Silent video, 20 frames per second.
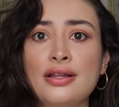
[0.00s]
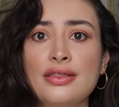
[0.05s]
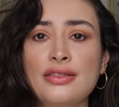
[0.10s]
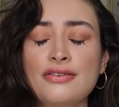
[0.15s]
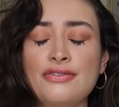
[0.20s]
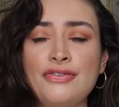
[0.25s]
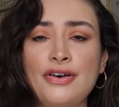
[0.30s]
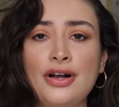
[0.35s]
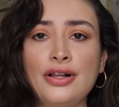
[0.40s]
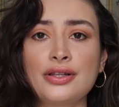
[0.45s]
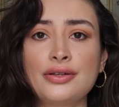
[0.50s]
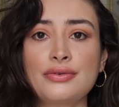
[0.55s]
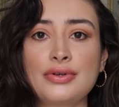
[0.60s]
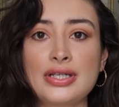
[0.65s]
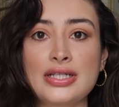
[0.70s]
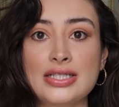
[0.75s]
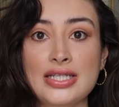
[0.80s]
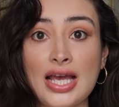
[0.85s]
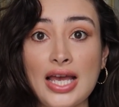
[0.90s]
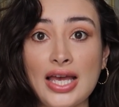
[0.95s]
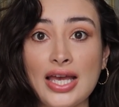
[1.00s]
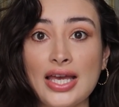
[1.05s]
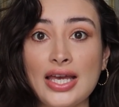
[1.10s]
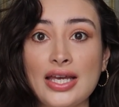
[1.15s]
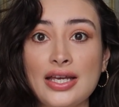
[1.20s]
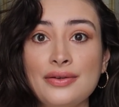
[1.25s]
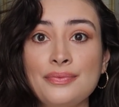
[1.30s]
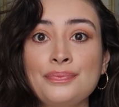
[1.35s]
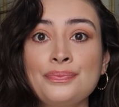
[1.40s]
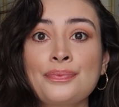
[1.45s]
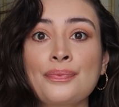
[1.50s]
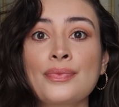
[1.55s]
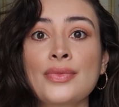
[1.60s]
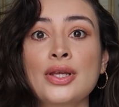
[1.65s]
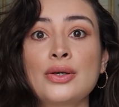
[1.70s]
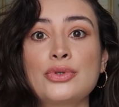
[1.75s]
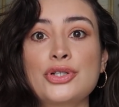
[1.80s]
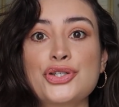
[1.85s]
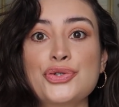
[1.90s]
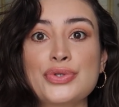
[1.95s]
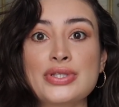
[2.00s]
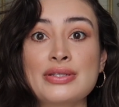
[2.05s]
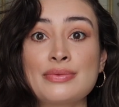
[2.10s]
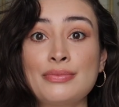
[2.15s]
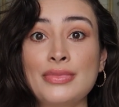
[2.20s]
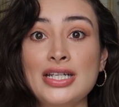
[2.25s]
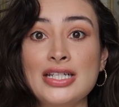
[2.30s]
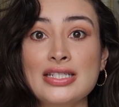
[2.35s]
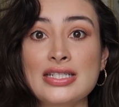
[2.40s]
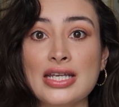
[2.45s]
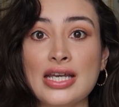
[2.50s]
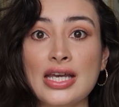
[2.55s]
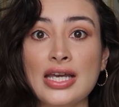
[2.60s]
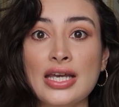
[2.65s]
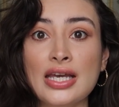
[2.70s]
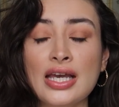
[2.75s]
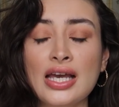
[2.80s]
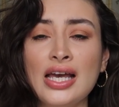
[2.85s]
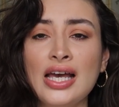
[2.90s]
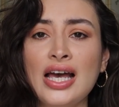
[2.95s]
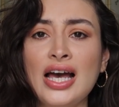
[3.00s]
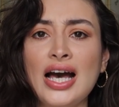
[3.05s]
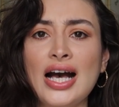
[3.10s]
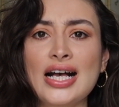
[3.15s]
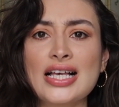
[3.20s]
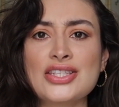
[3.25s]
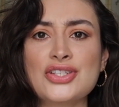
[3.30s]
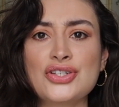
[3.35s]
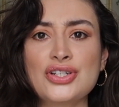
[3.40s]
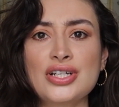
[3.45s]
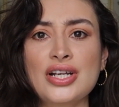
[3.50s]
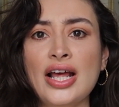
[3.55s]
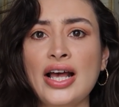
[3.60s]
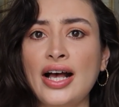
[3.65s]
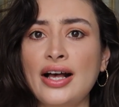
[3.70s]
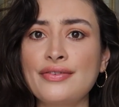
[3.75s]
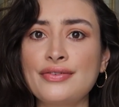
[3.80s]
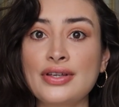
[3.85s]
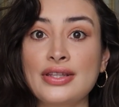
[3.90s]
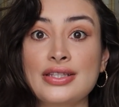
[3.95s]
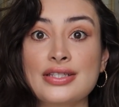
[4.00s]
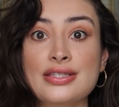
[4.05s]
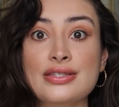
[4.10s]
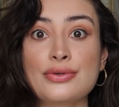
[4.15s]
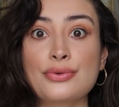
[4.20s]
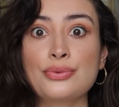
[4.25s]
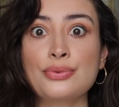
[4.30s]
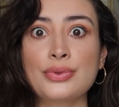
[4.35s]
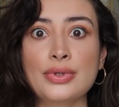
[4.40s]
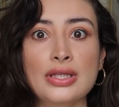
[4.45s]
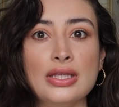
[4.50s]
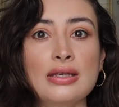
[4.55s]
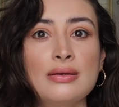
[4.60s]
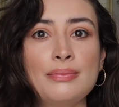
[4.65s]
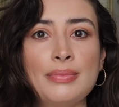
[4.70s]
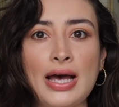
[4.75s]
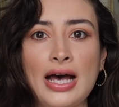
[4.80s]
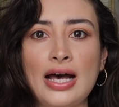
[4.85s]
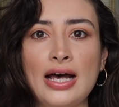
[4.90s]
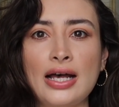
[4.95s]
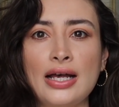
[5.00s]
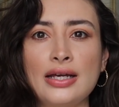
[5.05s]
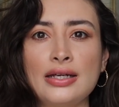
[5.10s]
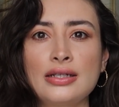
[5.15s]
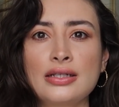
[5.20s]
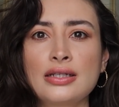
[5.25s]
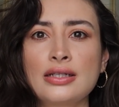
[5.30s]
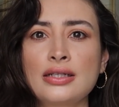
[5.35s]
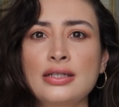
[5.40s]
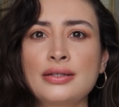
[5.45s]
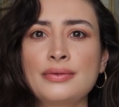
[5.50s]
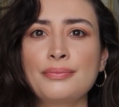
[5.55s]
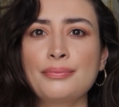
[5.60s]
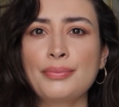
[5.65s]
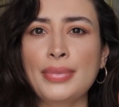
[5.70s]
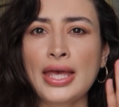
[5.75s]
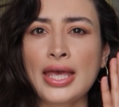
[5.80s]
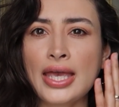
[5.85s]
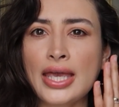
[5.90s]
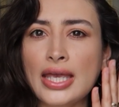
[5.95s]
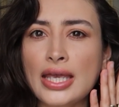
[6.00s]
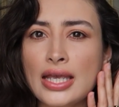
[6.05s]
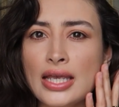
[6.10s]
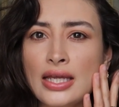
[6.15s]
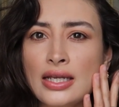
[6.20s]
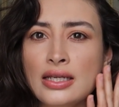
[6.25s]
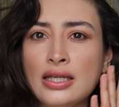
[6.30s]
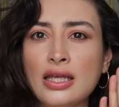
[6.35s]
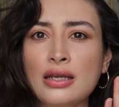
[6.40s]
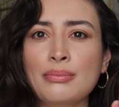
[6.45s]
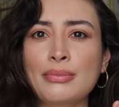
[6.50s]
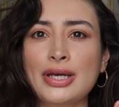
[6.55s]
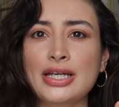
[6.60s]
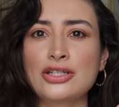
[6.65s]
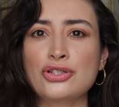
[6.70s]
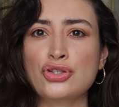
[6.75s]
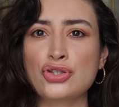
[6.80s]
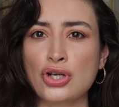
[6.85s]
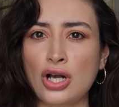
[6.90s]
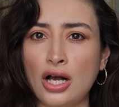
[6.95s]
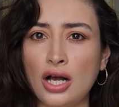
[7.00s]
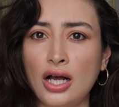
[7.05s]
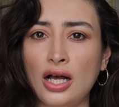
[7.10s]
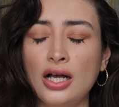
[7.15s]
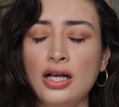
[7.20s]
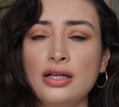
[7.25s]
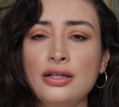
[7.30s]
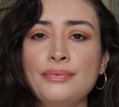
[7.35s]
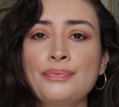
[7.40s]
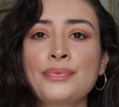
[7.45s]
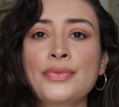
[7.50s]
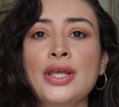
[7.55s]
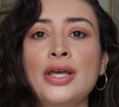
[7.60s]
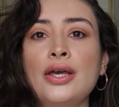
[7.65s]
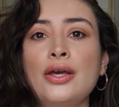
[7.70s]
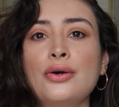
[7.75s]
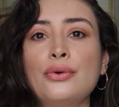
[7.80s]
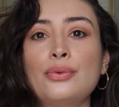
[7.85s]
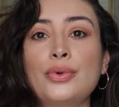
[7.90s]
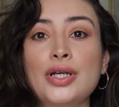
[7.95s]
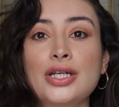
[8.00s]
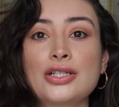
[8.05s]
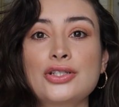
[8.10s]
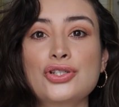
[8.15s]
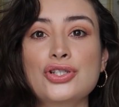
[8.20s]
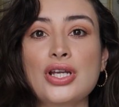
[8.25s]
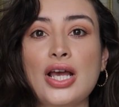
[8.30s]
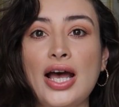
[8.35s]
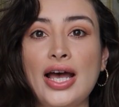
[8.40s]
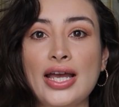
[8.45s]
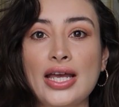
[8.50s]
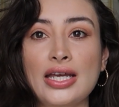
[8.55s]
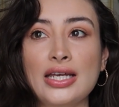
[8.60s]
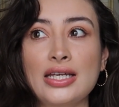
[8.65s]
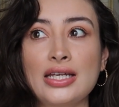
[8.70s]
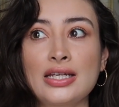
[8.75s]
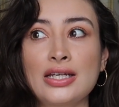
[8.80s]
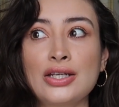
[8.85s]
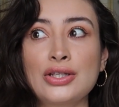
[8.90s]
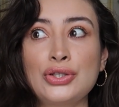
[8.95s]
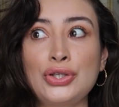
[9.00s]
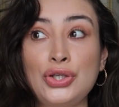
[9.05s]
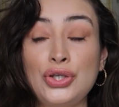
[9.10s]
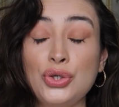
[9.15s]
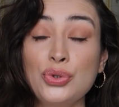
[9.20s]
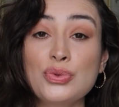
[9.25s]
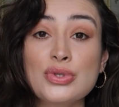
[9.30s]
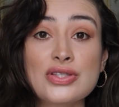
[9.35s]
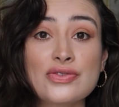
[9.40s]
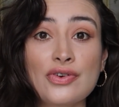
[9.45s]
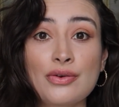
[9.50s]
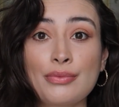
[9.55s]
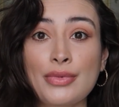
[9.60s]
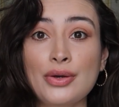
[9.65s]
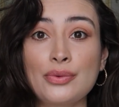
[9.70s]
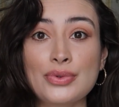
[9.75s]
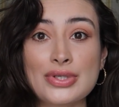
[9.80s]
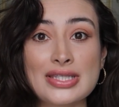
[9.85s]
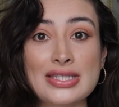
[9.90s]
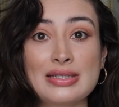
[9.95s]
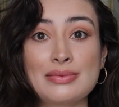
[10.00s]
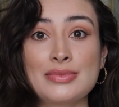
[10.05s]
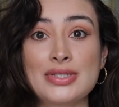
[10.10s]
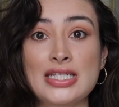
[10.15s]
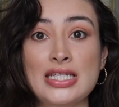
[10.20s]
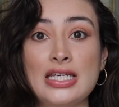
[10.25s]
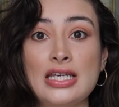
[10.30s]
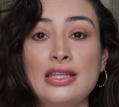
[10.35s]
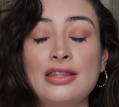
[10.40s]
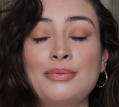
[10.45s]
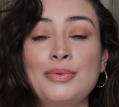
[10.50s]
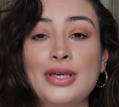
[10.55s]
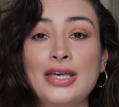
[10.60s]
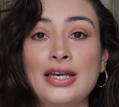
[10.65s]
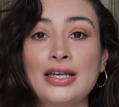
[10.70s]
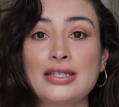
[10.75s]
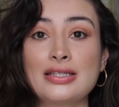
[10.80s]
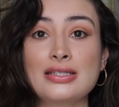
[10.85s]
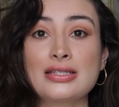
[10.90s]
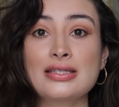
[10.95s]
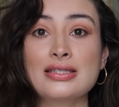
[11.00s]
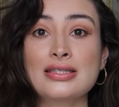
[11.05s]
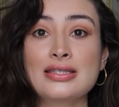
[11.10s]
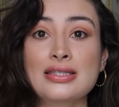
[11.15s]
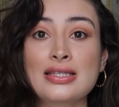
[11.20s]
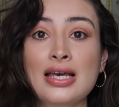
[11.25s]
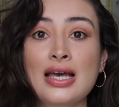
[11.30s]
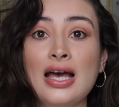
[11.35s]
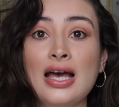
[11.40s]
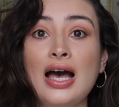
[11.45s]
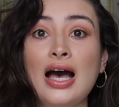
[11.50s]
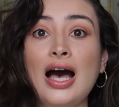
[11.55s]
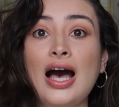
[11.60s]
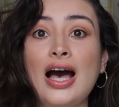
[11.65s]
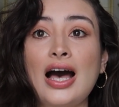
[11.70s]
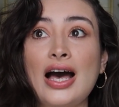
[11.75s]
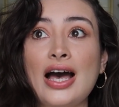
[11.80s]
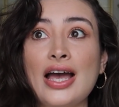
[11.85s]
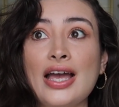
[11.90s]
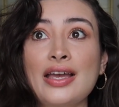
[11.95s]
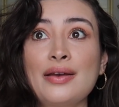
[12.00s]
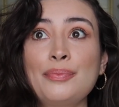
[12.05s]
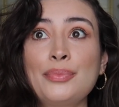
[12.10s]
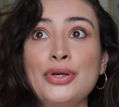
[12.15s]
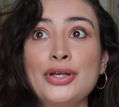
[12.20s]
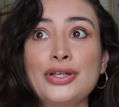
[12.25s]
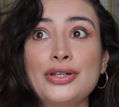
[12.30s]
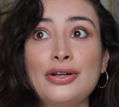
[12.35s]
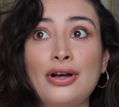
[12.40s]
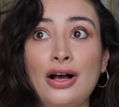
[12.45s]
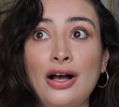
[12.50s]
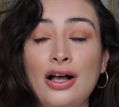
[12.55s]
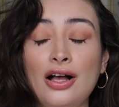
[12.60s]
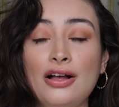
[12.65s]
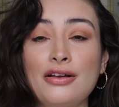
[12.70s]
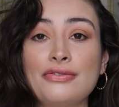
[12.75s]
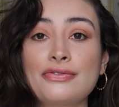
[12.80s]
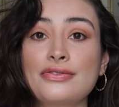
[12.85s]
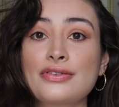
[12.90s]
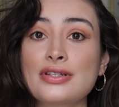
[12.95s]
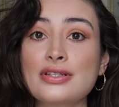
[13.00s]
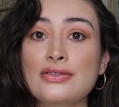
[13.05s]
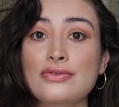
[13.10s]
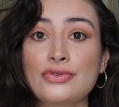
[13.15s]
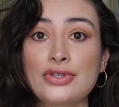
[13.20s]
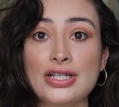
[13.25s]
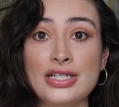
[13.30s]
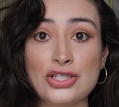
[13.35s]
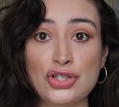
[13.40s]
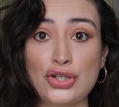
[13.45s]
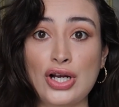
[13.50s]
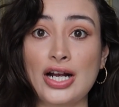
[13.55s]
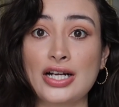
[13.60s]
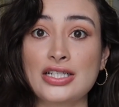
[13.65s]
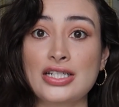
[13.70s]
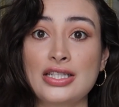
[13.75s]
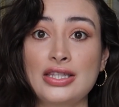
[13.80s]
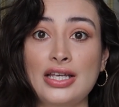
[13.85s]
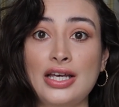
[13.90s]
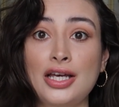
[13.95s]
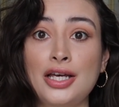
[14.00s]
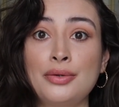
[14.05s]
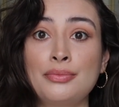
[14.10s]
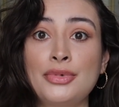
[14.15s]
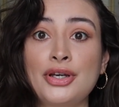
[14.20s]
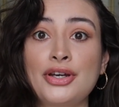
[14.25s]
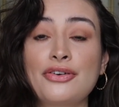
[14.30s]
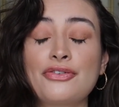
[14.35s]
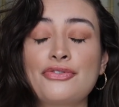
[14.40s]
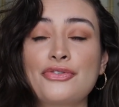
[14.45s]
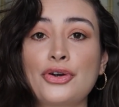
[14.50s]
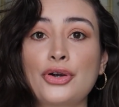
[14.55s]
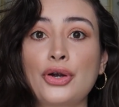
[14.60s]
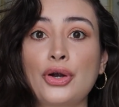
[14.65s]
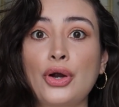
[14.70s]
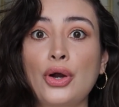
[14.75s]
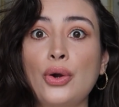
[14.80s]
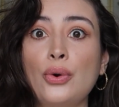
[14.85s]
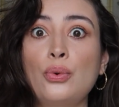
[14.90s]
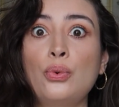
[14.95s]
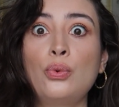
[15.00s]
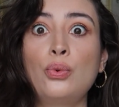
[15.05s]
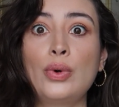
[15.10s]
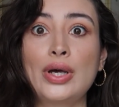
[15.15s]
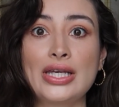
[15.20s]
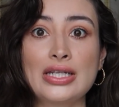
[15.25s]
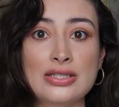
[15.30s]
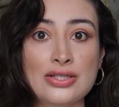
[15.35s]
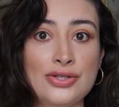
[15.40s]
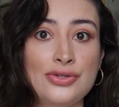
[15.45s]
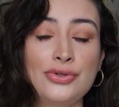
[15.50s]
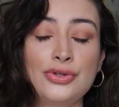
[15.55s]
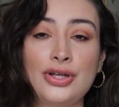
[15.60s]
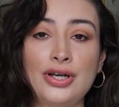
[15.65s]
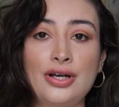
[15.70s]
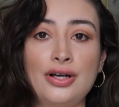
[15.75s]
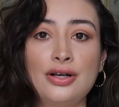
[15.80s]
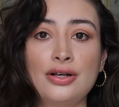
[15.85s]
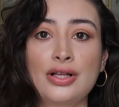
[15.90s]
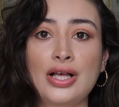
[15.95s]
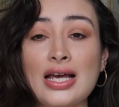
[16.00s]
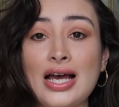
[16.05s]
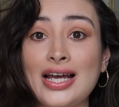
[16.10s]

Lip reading: The following day, which was a Monday, I started having this really bad pain in my jaw, which I knew was from my wisdom teeth because I put off extracting them for way too long.